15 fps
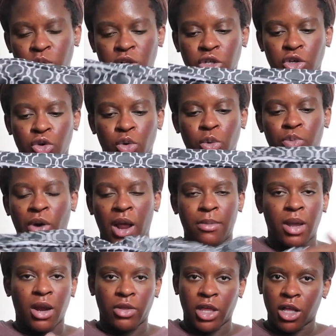we do
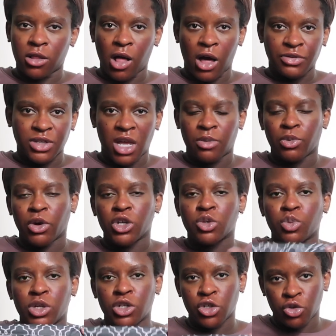primarily cloth
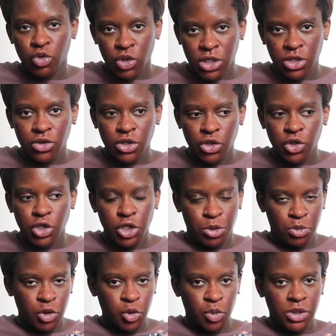diapers. We do still use
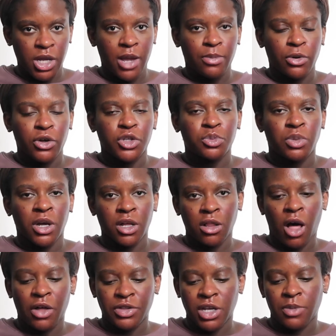disposable diapers, but
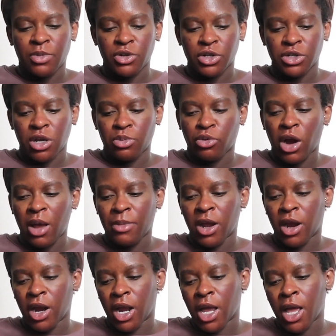cloth diapers is our
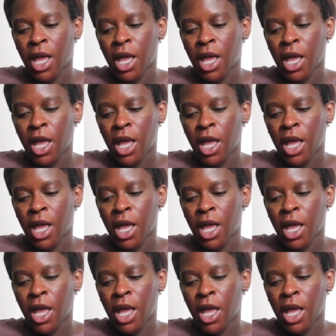primary.